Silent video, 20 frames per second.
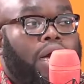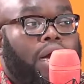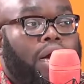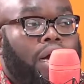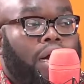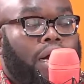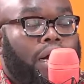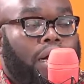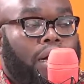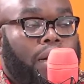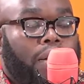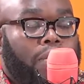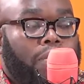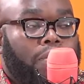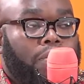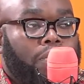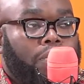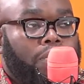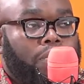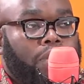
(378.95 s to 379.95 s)

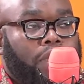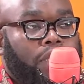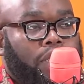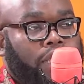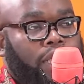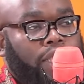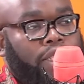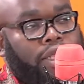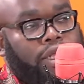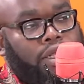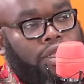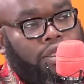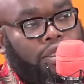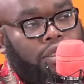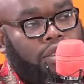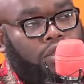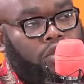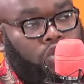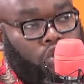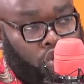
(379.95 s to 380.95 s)
um,
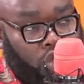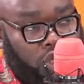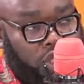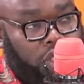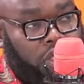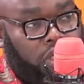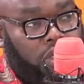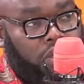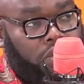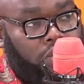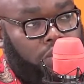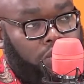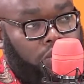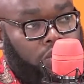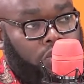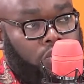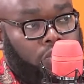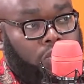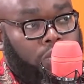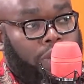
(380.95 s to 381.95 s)
Kenyans' choice was
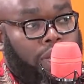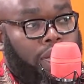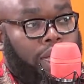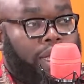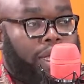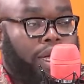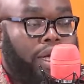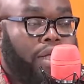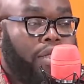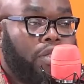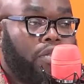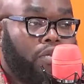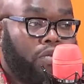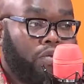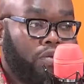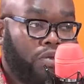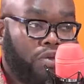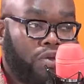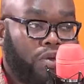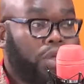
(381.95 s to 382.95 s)
to buy a
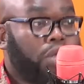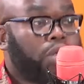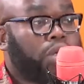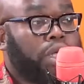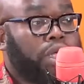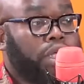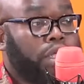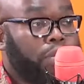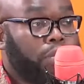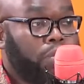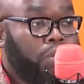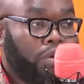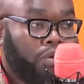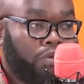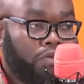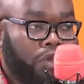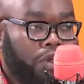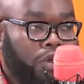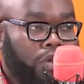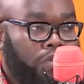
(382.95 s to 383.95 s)
used grey import
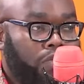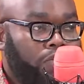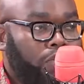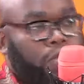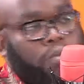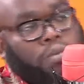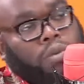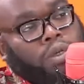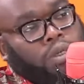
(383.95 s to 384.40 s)
vehicle from